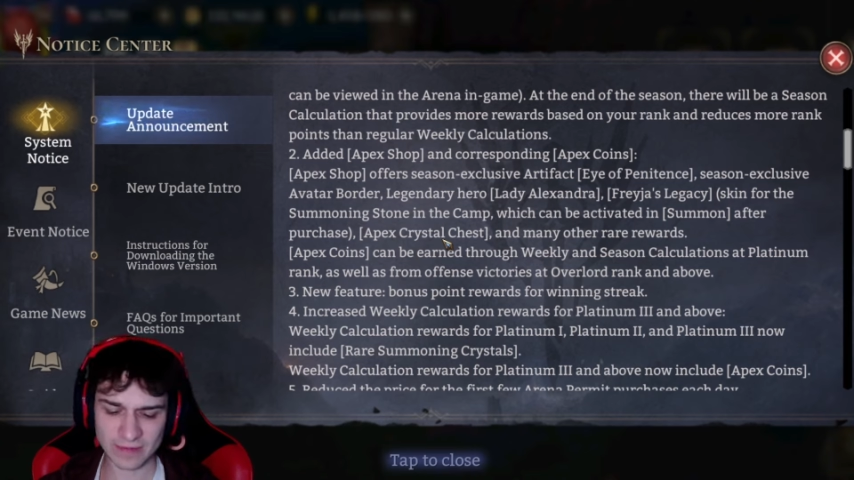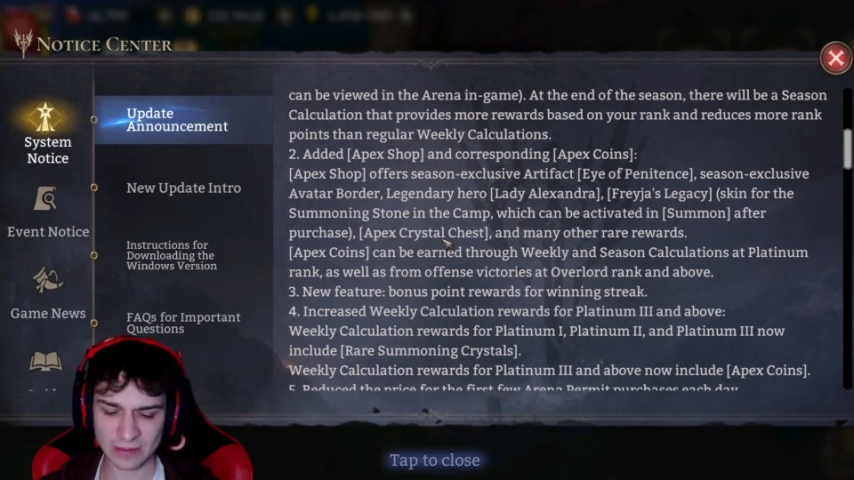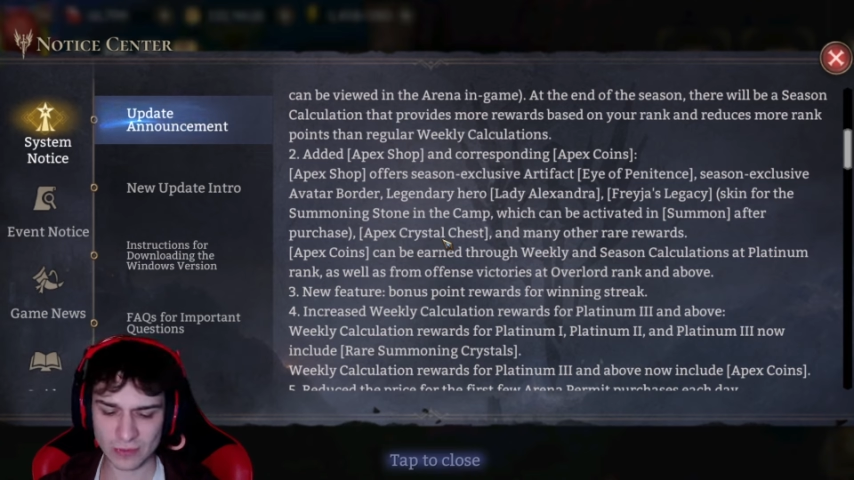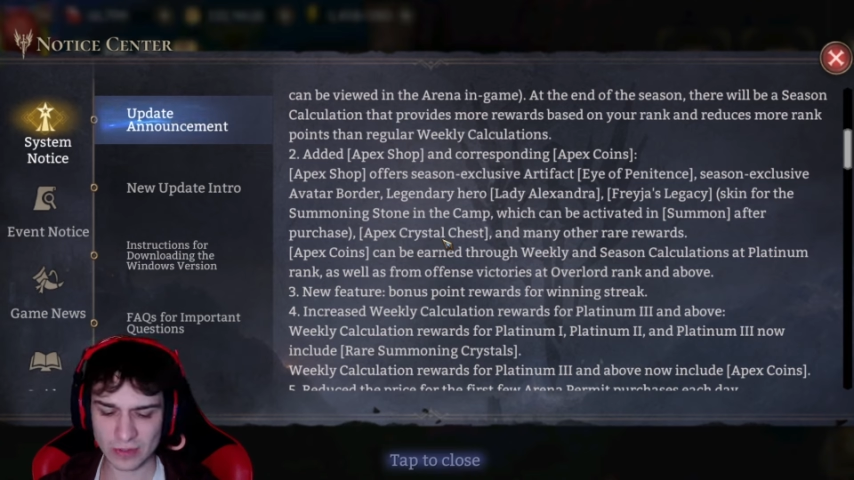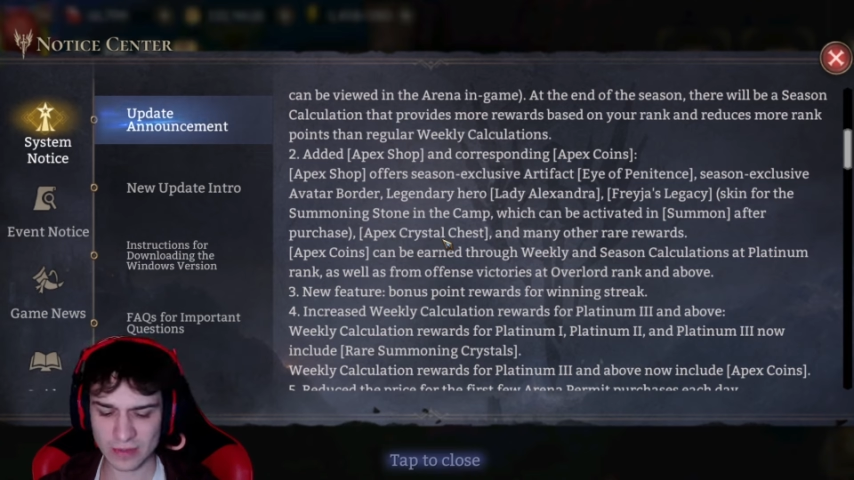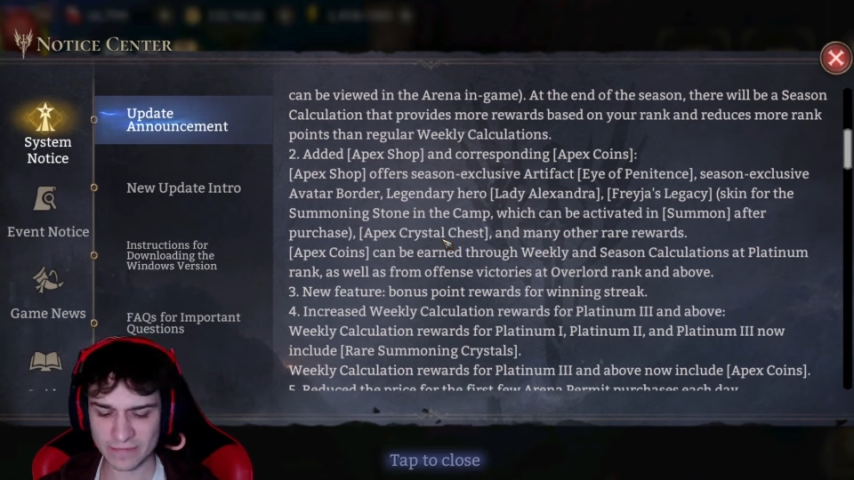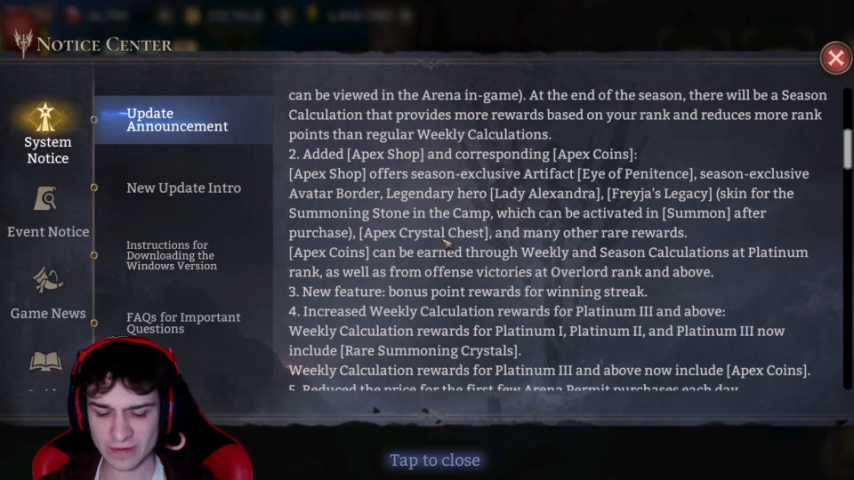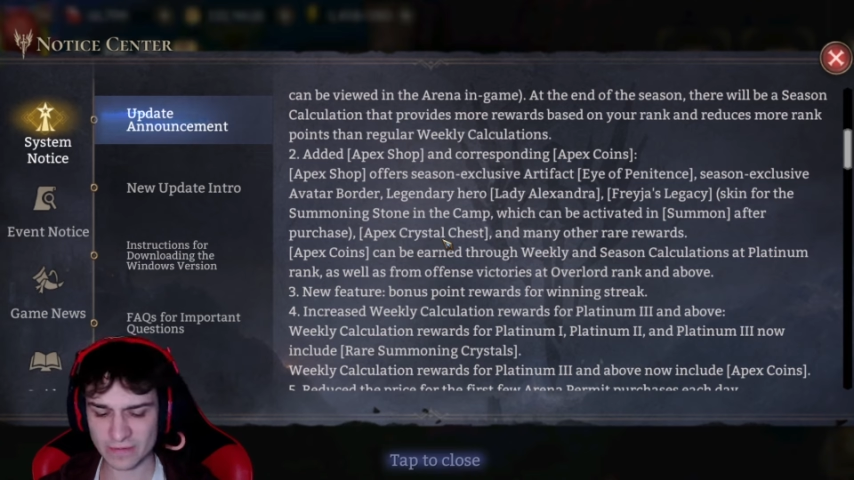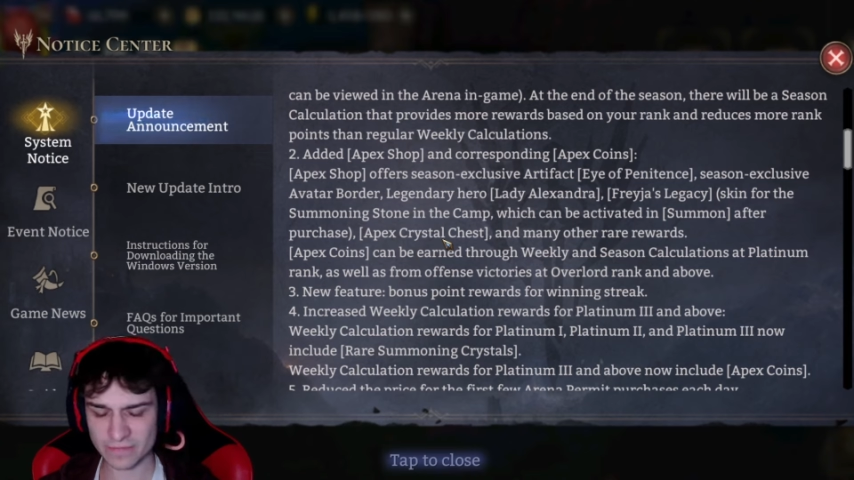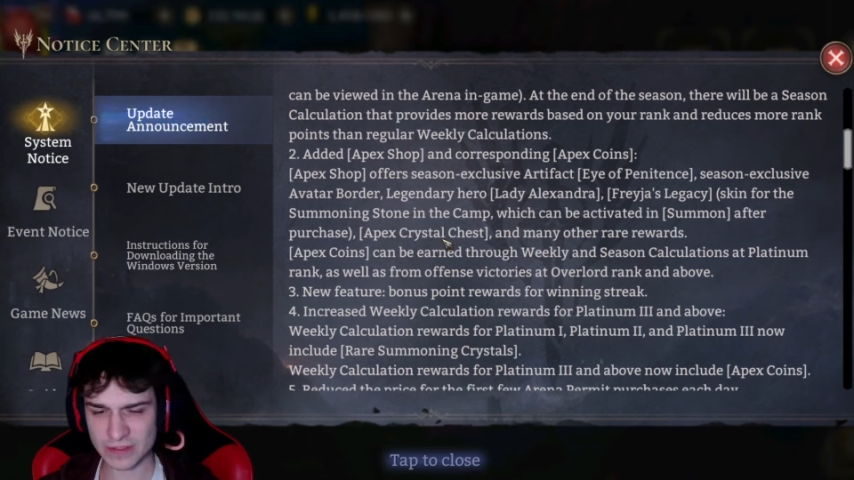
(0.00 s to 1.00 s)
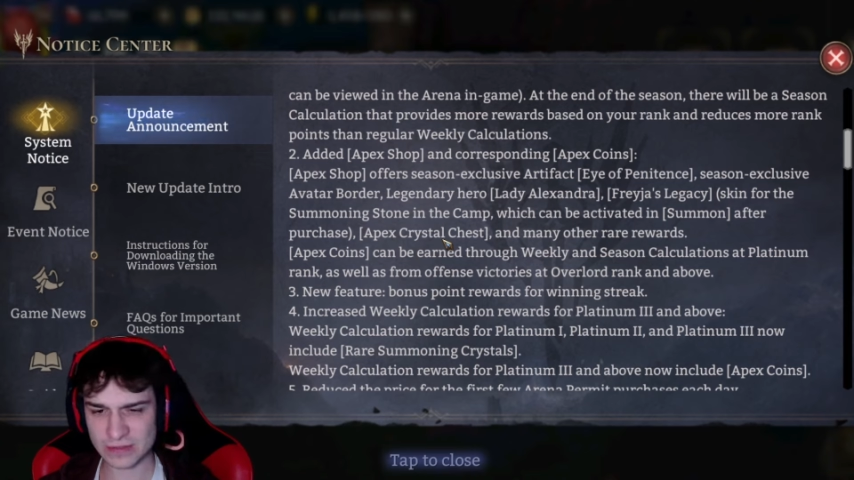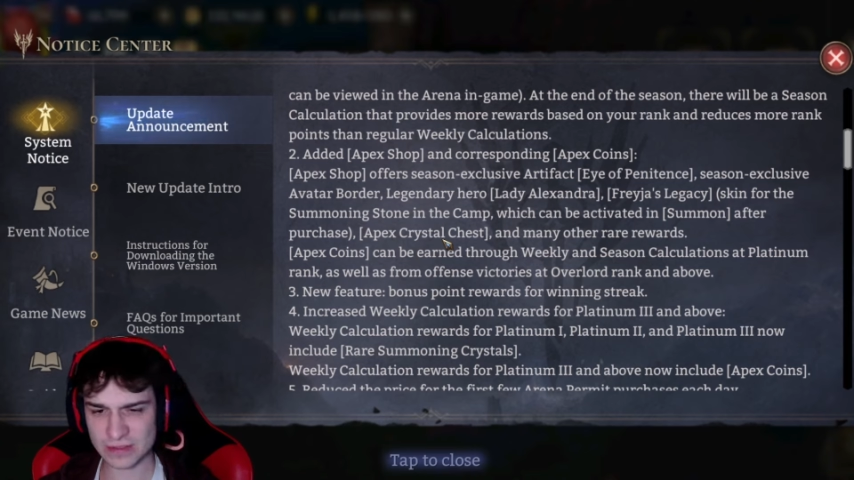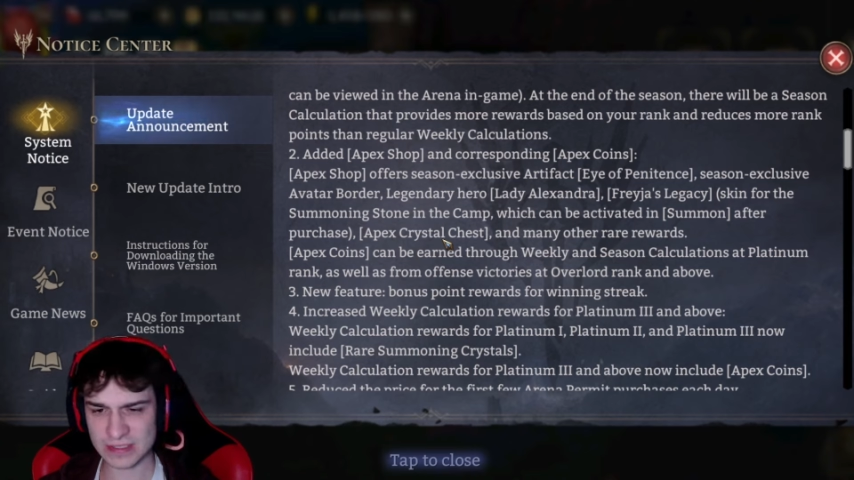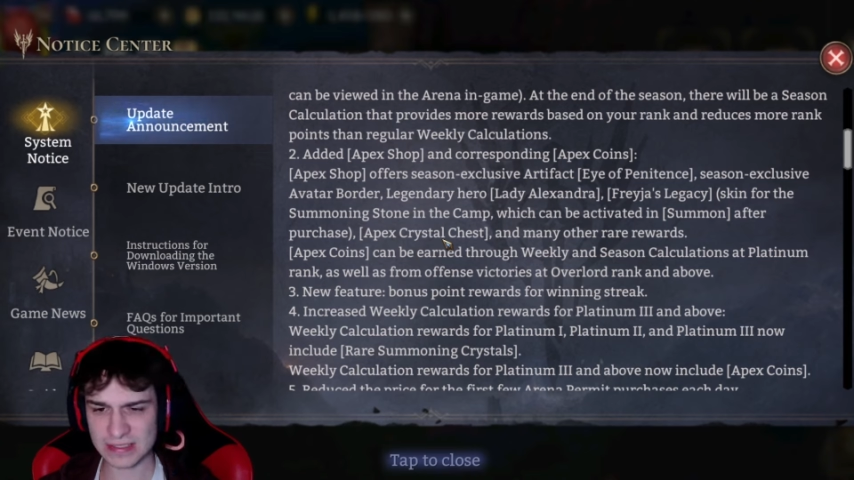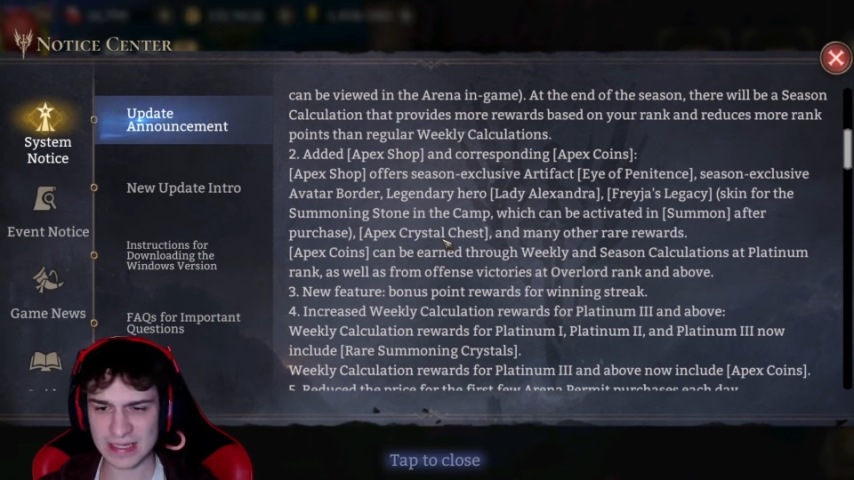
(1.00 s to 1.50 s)
Uh, we don't have enough
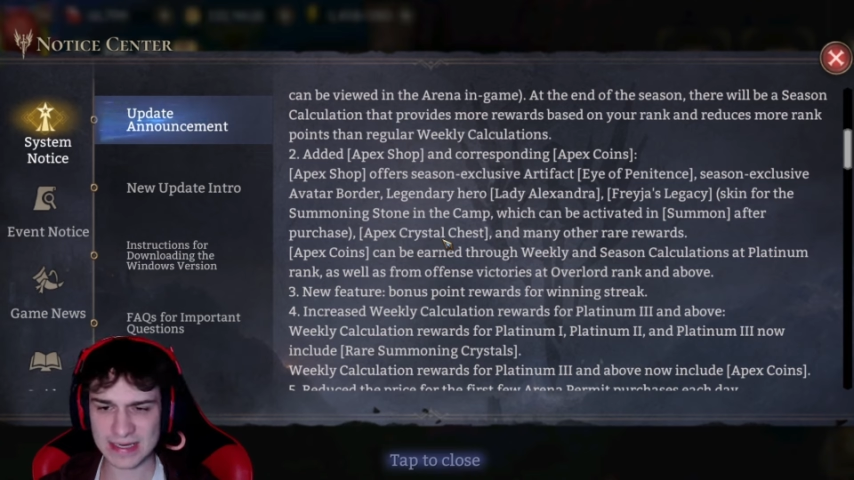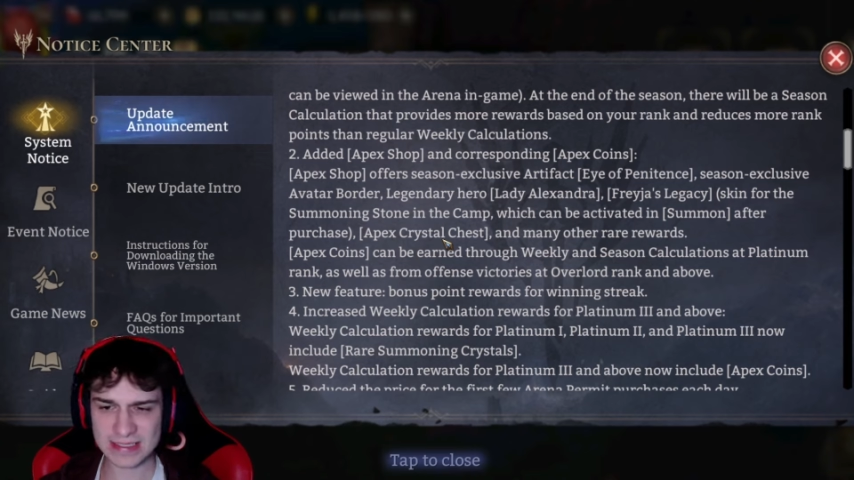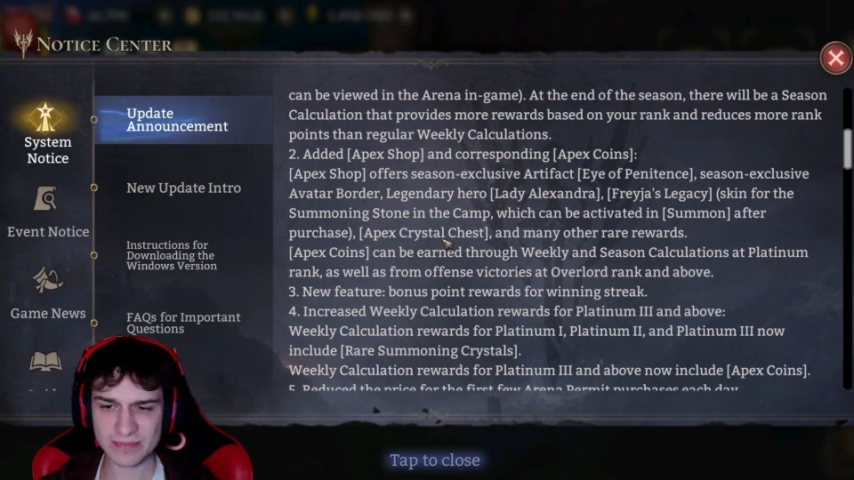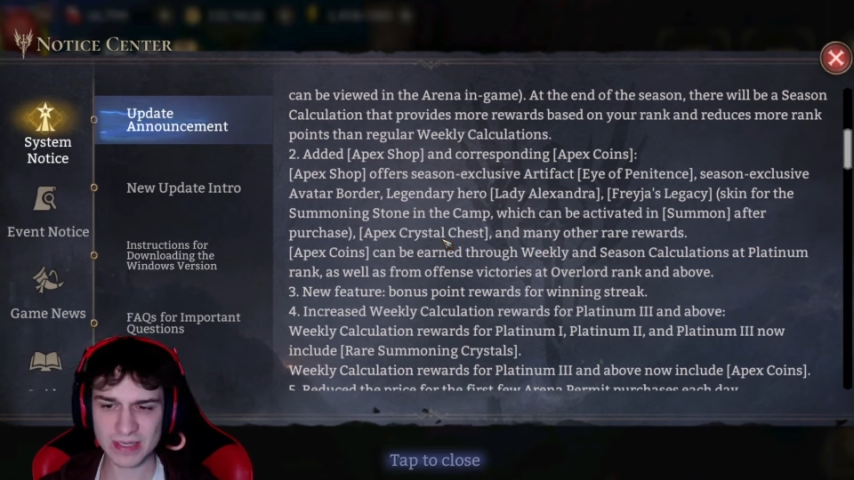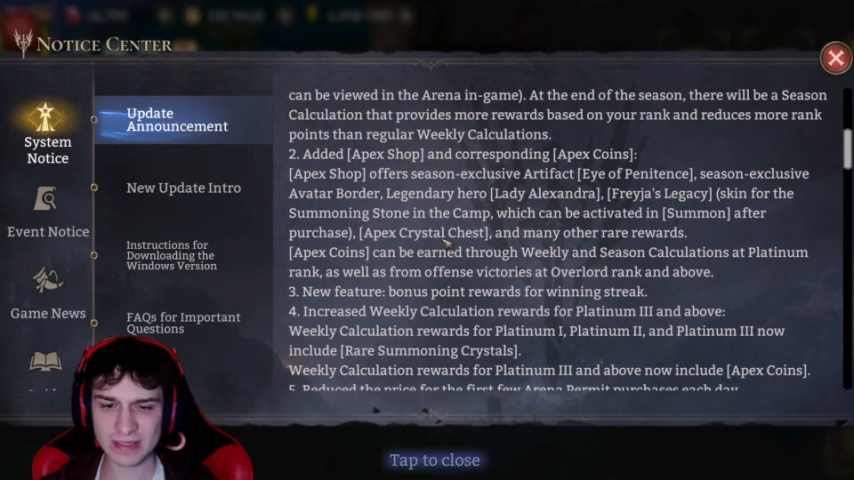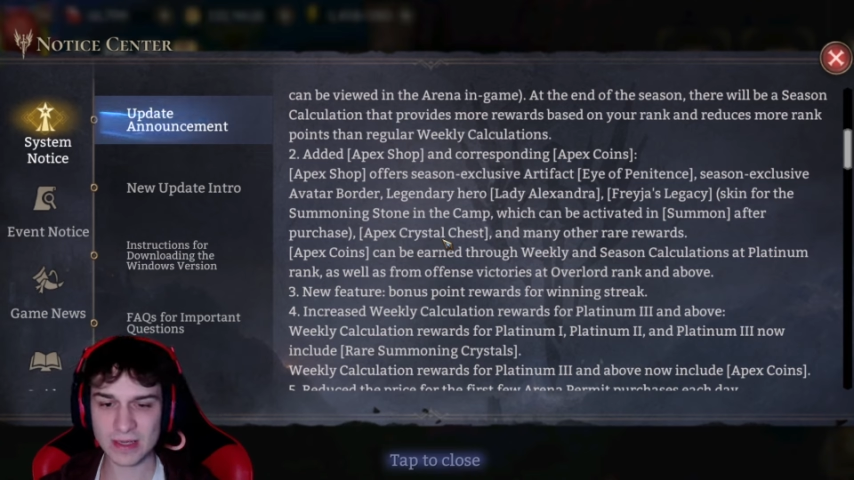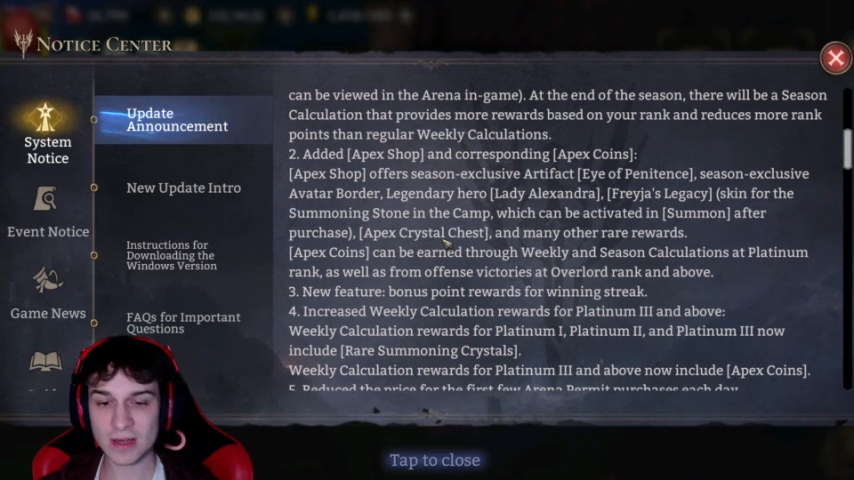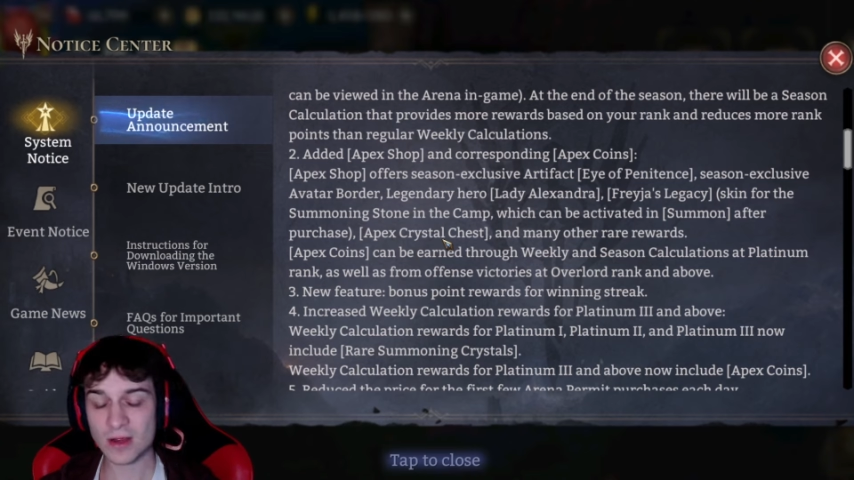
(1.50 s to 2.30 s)
resources in that aspect.